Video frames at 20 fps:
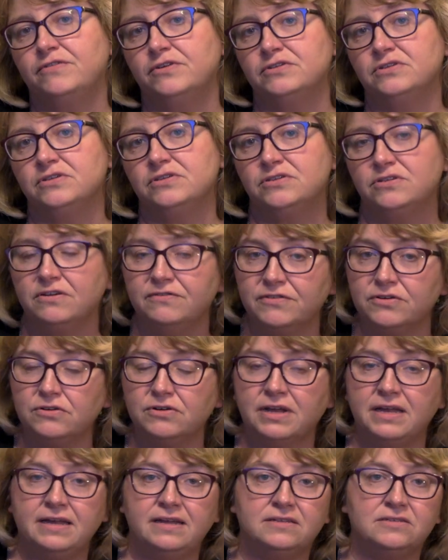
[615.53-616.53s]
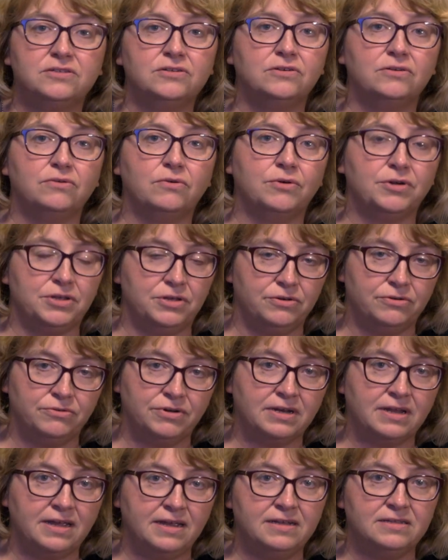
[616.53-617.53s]
versus cervical cancer or
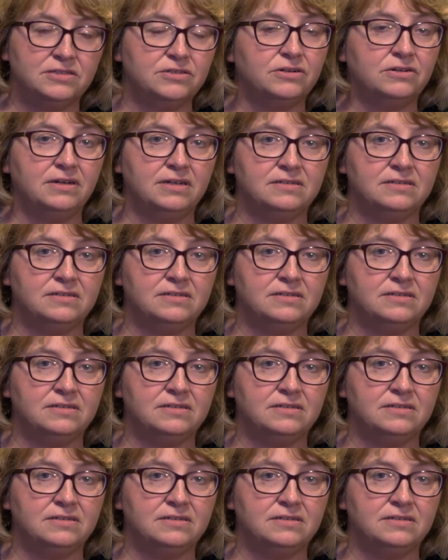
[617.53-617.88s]
uterine cancer,